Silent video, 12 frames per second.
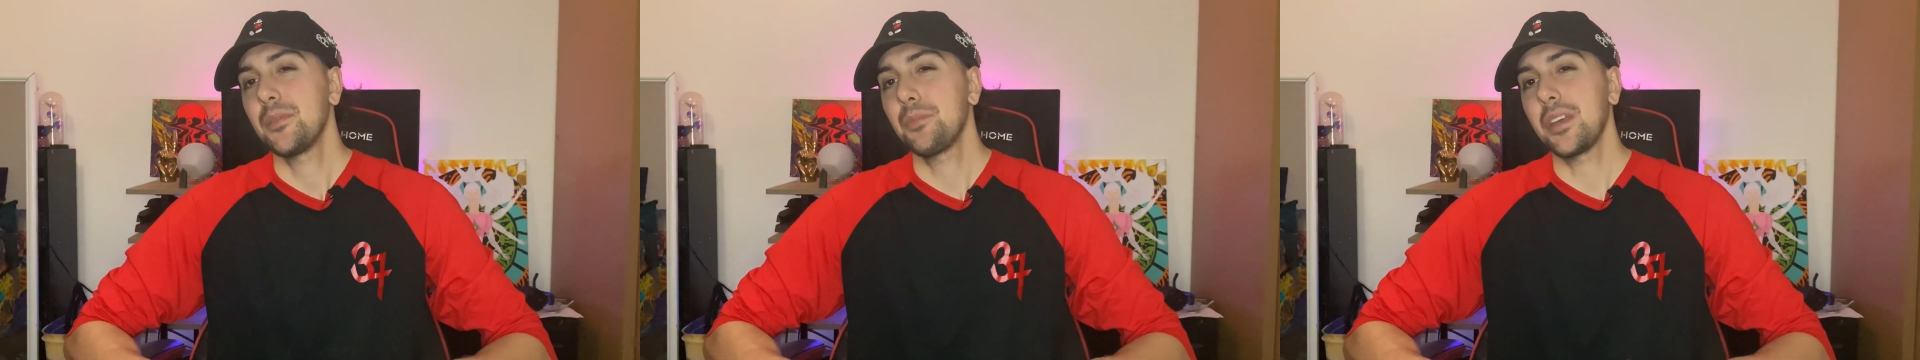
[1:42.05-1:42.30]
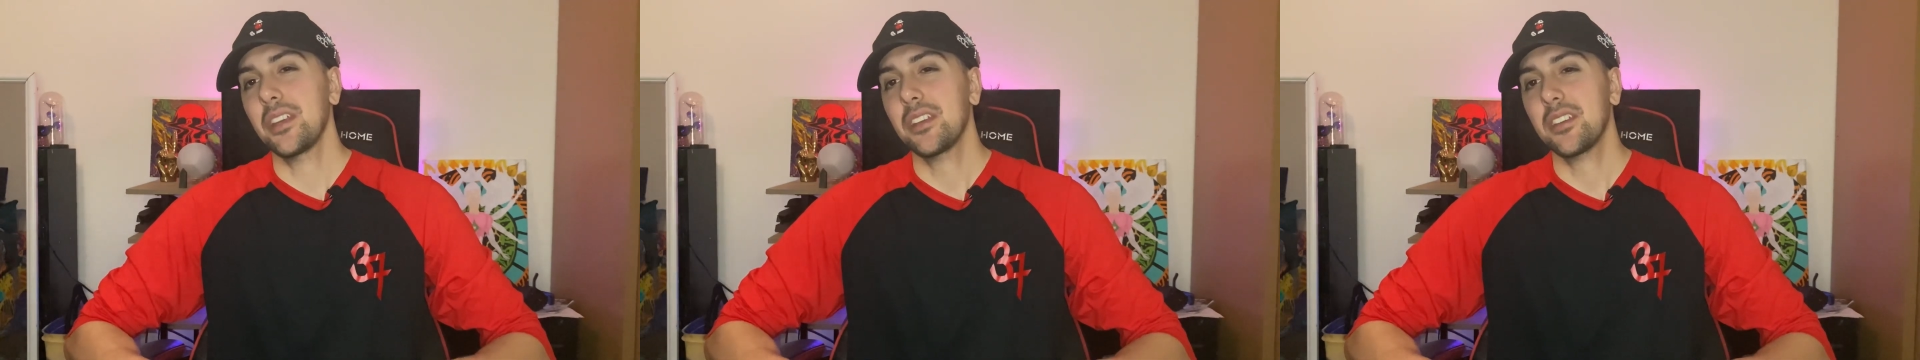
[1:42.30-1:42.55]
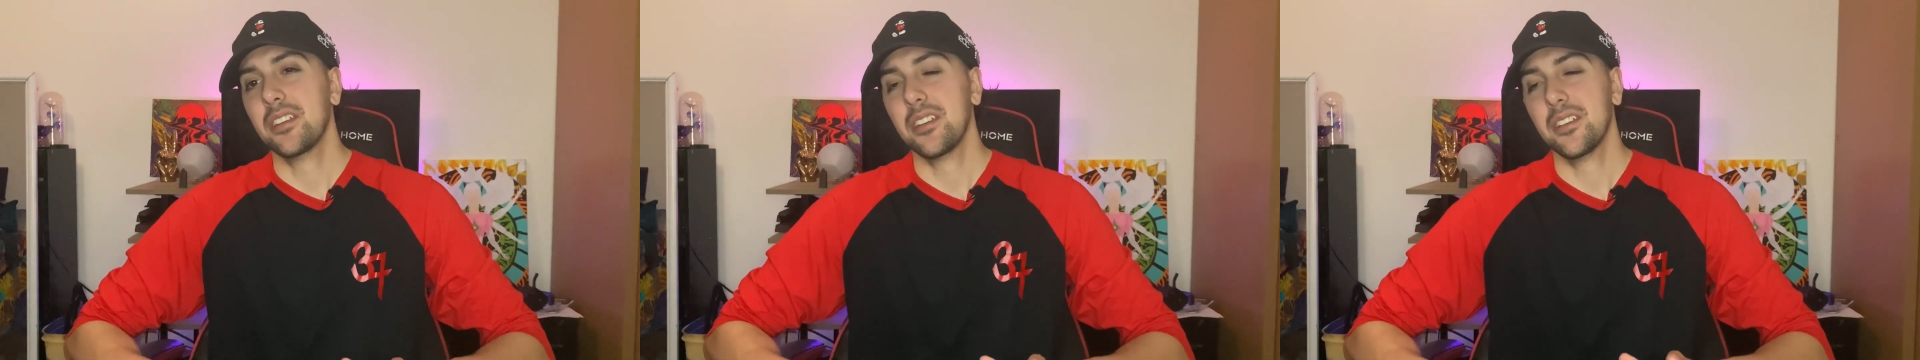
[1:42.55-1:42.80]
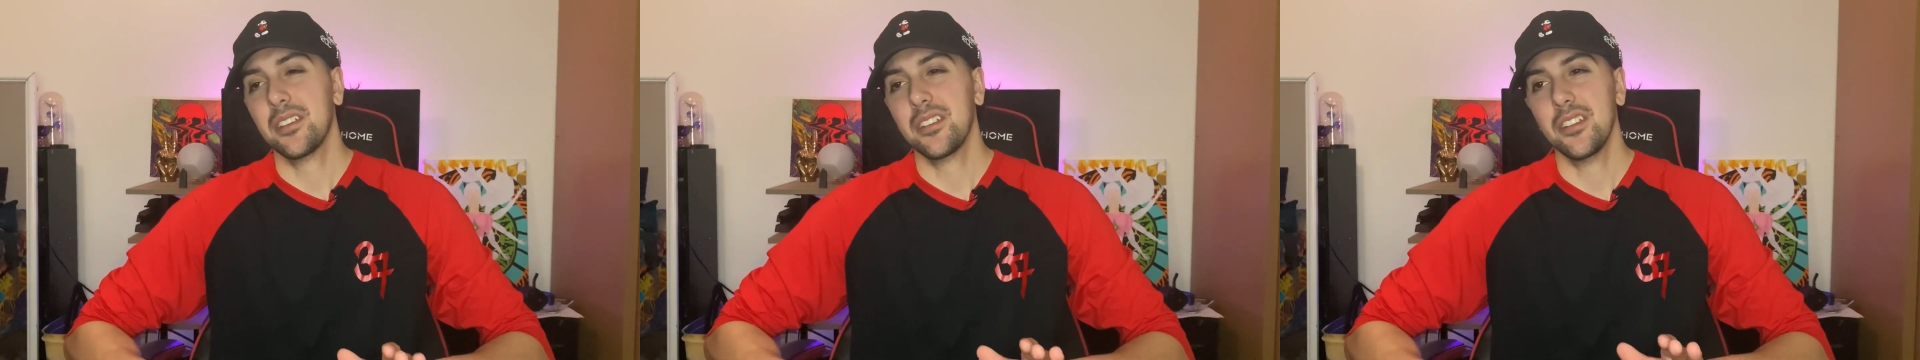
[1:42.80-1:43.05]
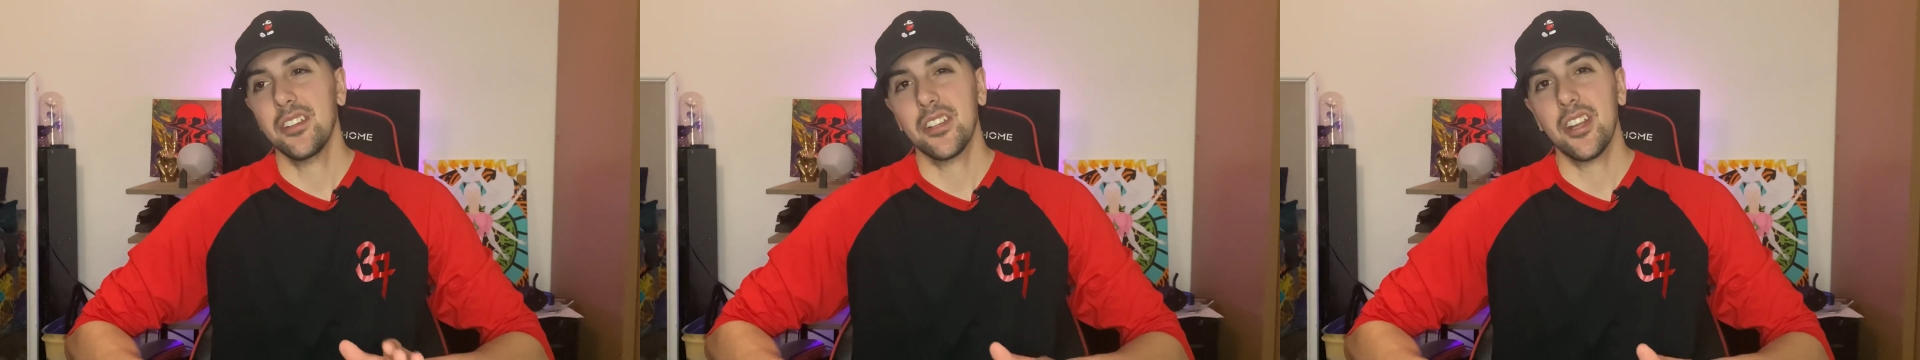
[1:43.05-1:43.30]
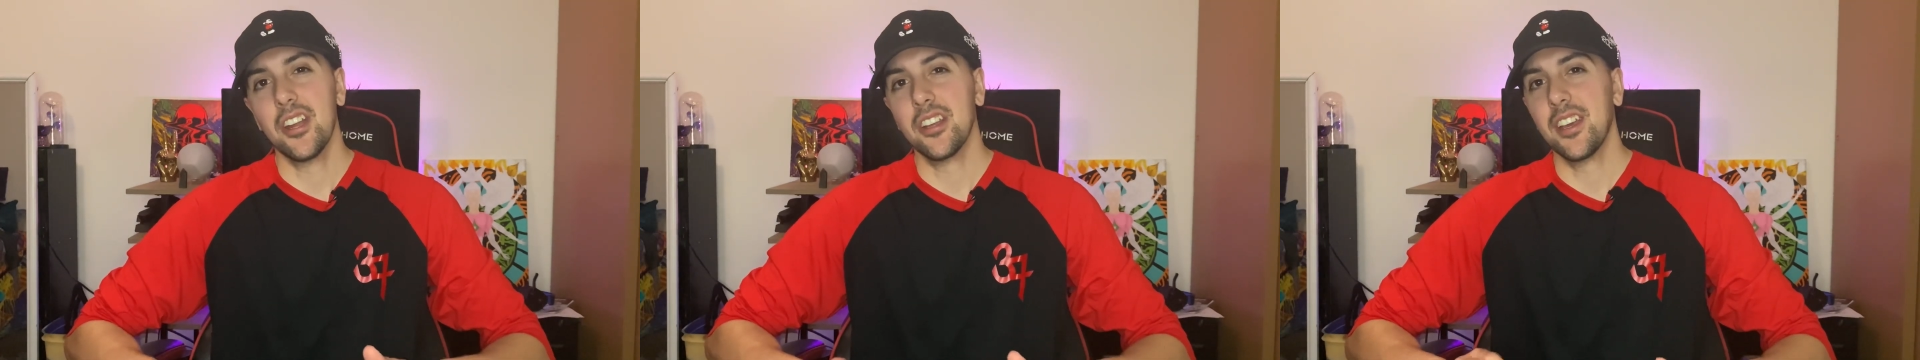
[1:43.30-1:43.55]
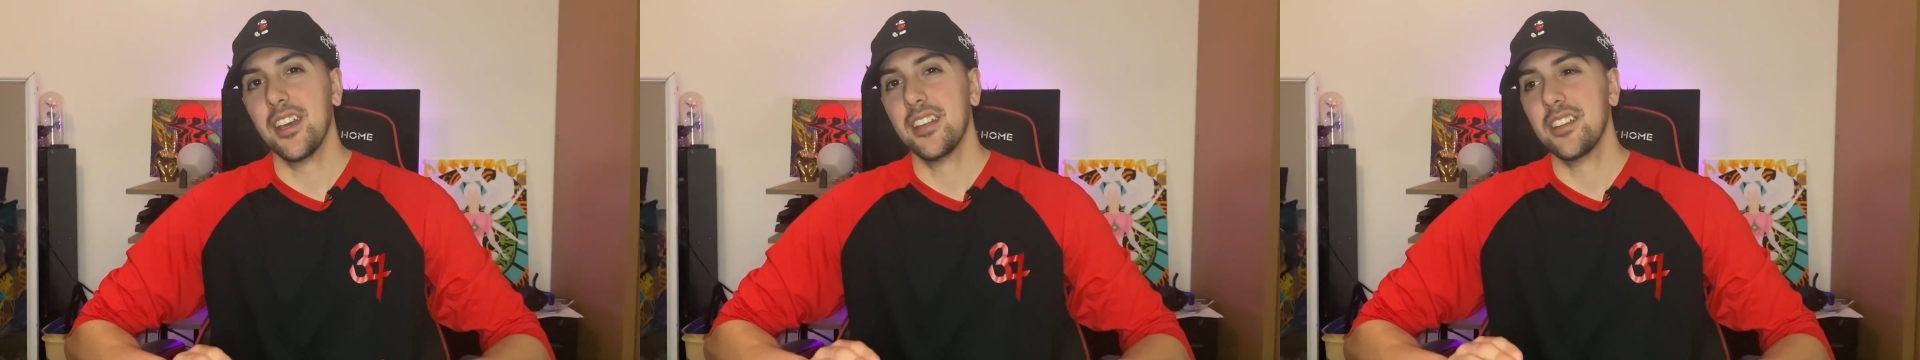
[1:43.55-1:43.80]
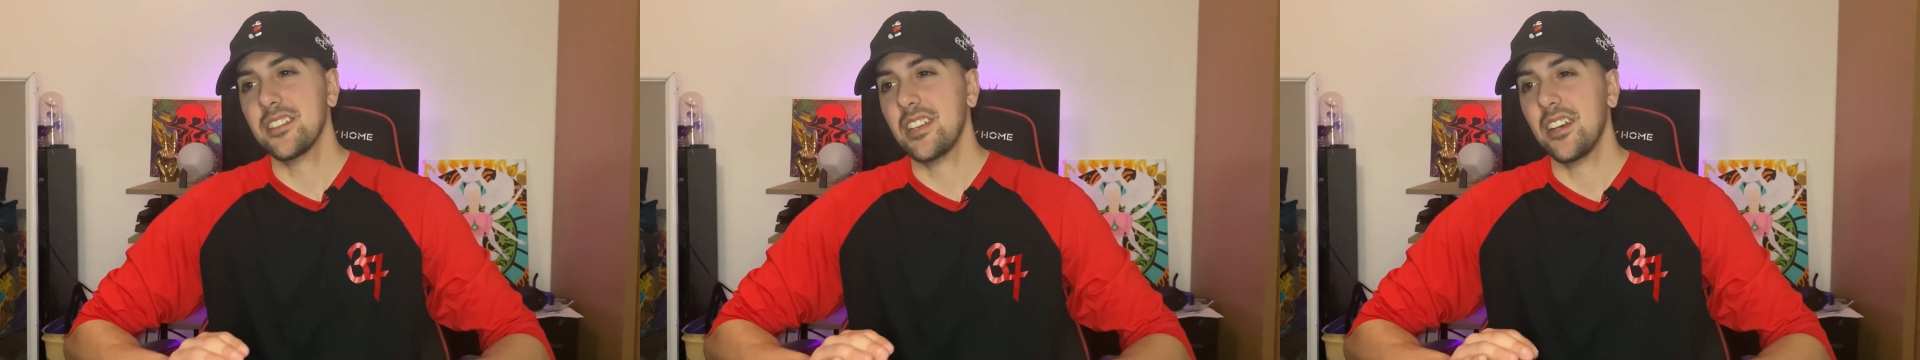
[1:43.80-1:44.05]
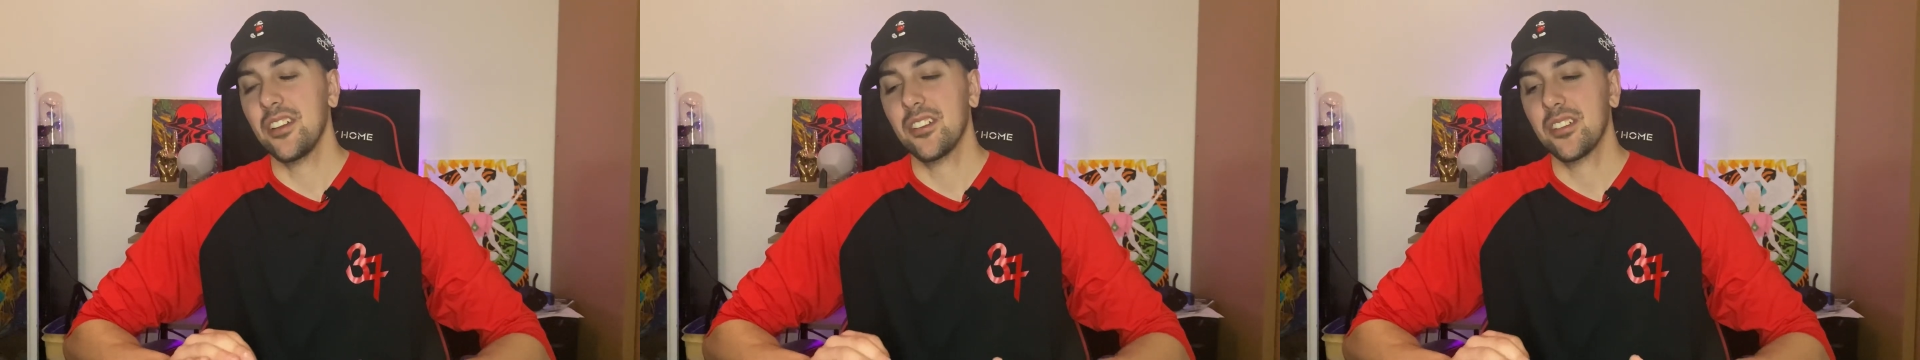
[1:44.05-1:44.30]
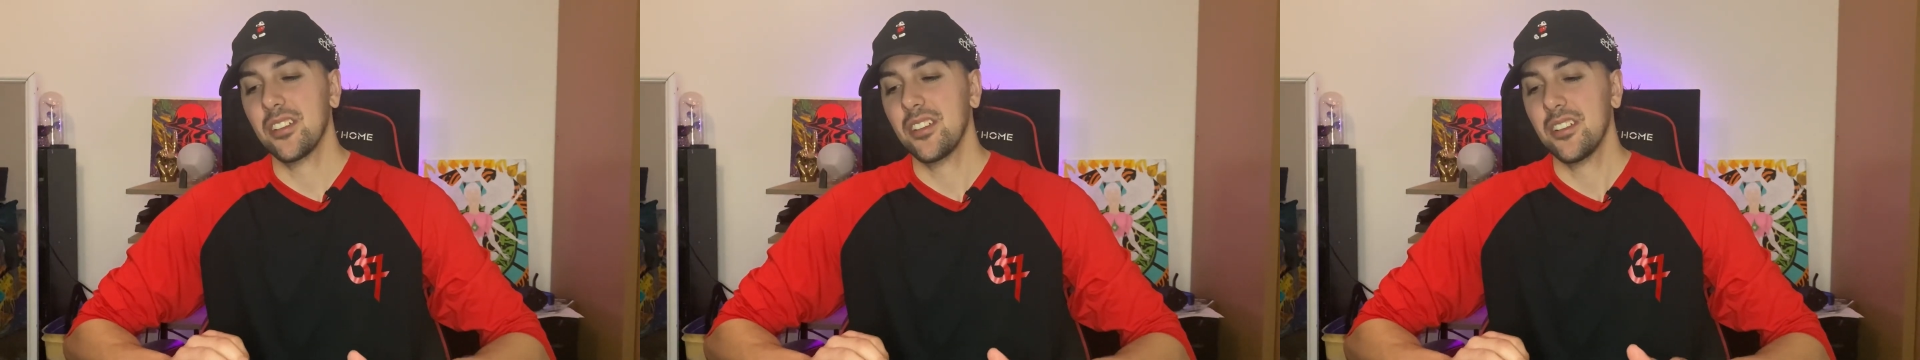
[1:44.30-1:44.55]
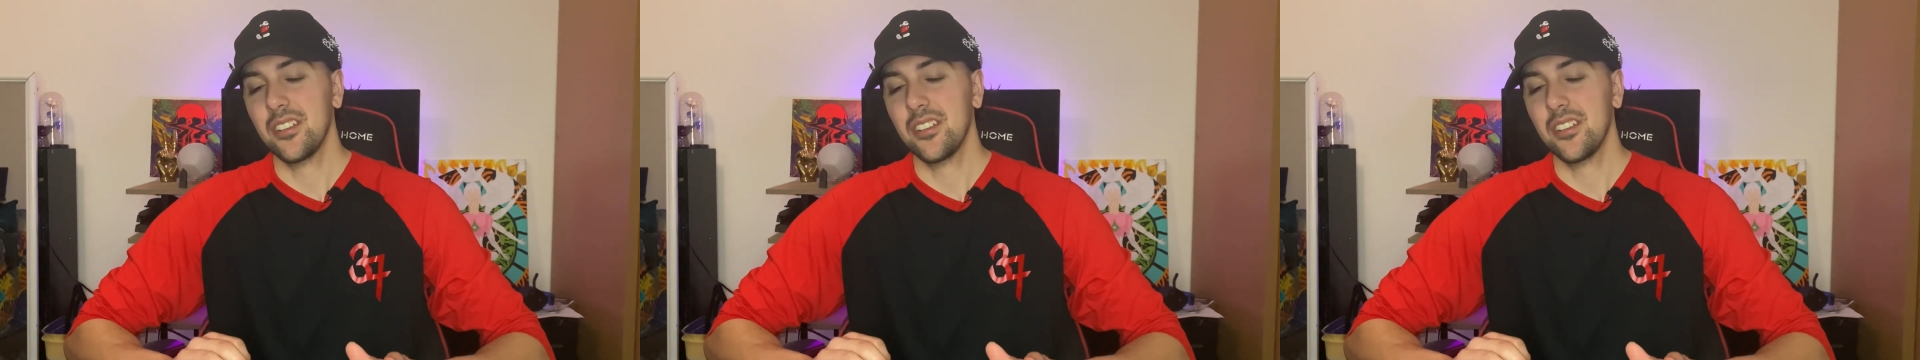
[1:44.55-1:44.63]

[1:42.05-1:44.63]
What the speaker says: make your car kind of sound